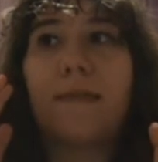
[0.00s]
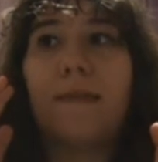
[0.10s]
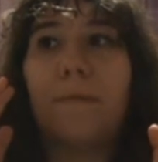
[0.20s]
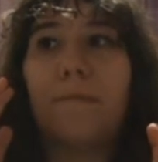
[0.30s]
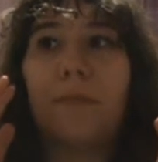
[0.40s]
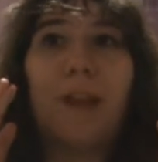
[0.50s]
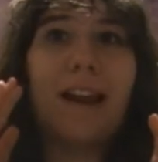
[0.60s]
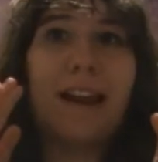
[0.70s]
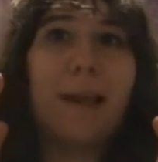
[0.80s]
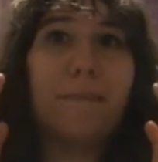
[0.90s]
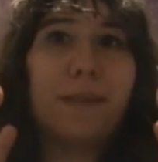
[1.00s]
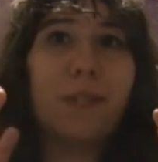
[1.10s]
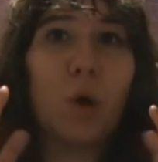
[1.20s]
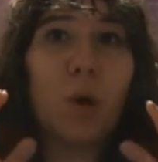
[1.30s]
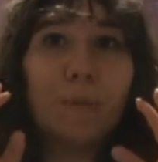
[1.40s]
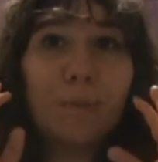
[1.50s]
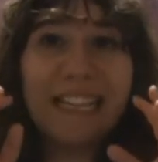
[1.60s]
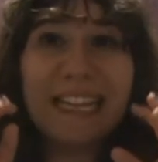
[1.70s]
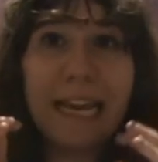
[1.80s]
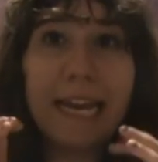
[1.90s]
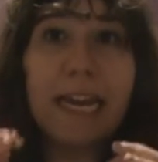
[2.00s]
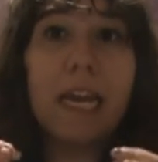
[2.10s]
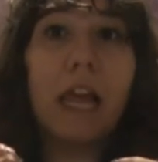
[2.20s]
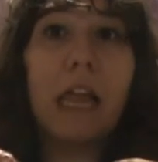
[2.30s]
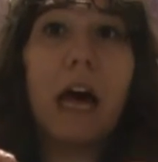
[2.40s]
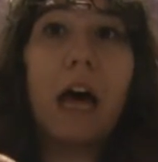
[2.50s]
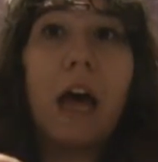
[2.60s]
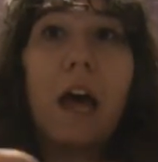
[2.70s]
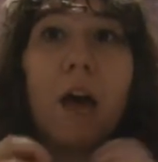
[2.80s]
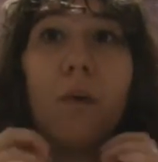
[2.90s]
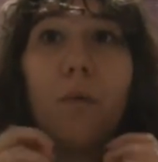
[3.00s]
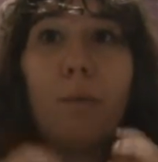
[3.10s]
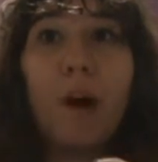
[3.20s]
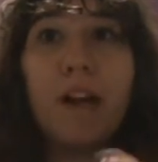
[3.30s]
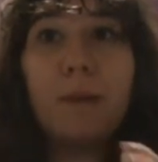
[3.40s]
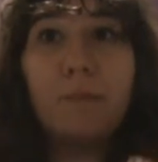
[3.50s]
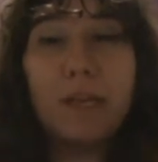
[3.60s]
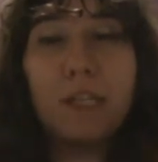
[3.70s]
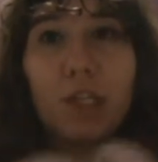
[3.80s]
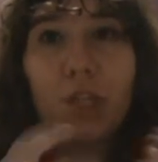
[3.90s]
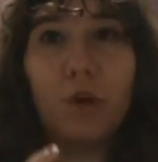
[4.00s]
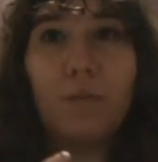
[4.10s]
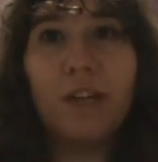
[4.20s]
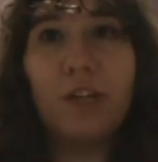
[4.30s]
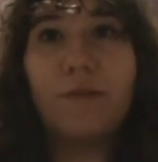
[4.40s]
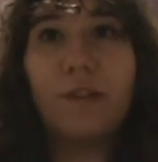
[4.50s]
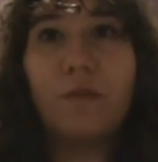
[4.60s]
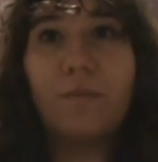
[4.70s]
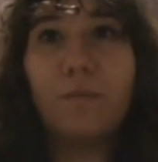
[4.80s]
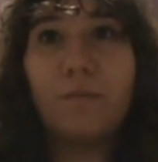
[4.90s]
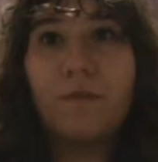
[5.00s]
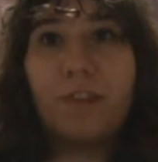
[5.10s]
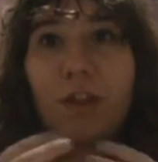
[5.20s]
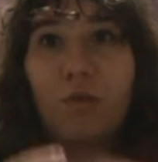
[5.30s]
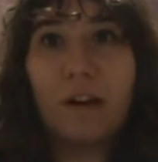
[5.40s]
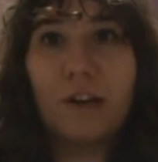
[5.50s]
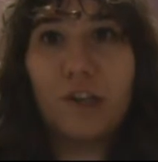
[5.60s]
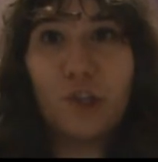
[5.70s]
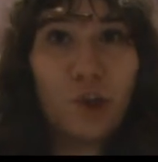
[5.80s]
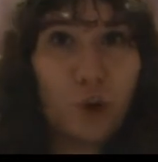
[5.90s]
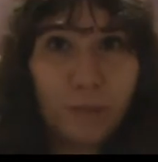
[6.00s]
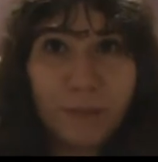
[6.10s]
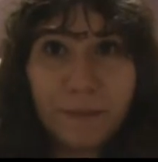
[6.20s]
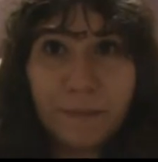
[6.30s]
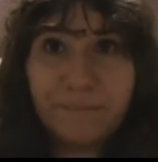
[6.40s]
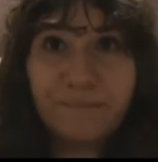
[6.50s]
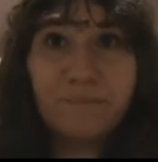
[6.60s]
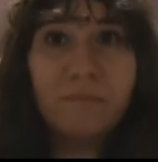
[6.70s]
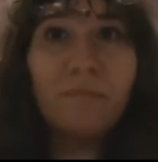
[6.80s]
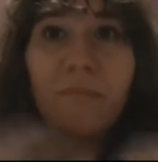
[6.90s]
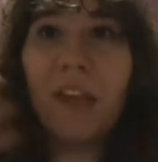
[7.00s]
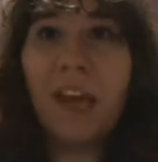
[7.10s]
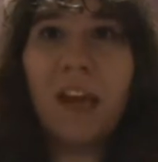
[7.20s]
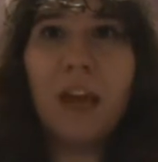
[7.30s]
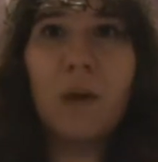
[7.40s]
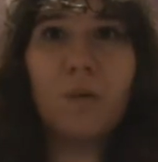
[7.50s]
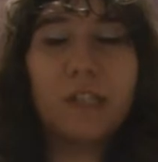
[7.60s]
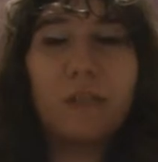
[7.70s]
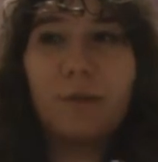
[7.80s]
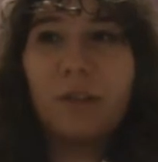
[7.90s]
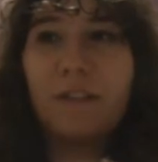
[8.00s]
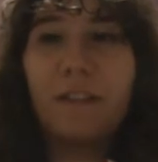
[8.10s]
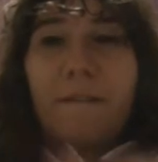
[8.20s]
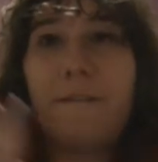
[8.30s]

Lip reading: that episode in particular reminded me so much of the movie The Greatest Showman, just because of the